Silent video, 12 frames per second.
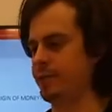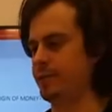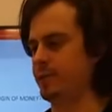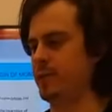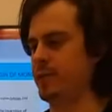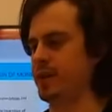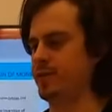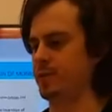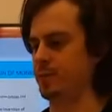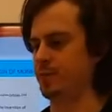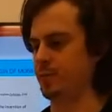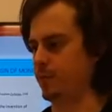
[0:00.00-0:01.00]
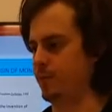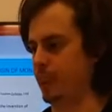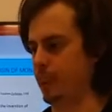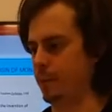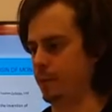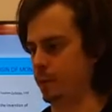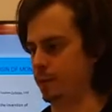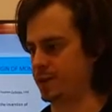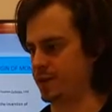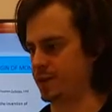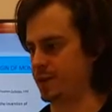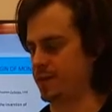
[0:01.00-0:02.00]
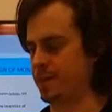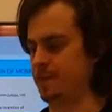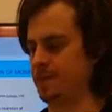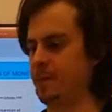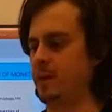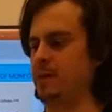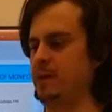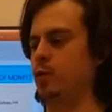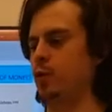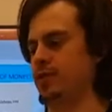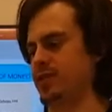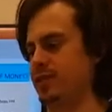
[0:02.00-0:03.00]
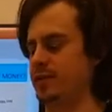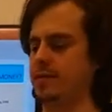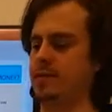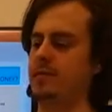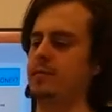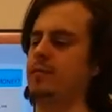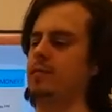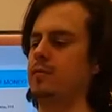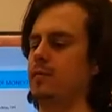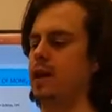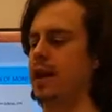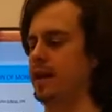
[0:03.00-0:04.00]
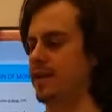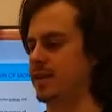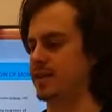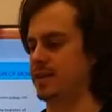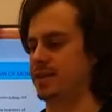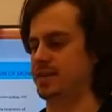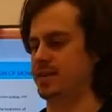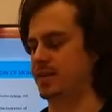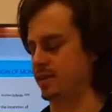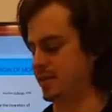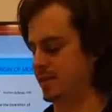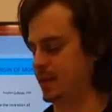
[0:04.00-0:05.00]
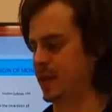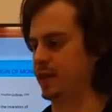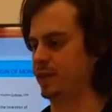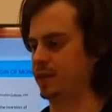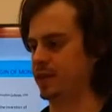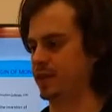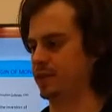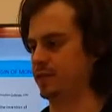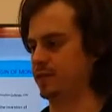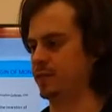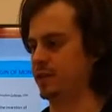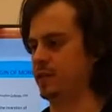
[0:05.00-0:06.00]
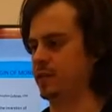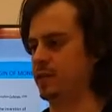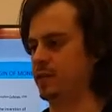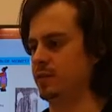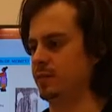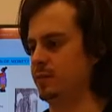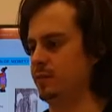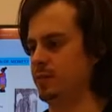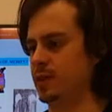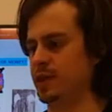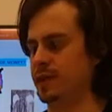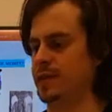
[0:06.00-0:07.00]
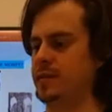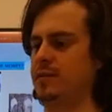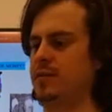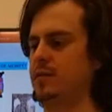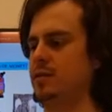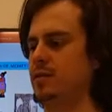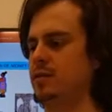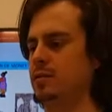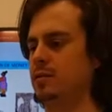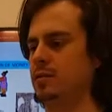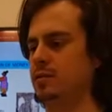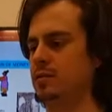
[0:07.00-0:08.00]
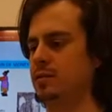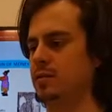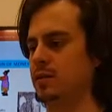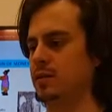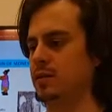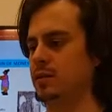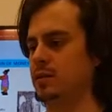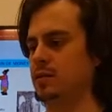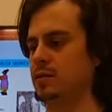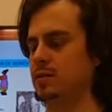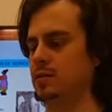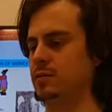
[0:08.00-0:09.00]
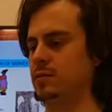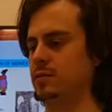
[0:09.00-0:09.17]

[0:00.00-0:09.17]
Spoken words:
3 major origins. Of course, a lot of this is speculative, but the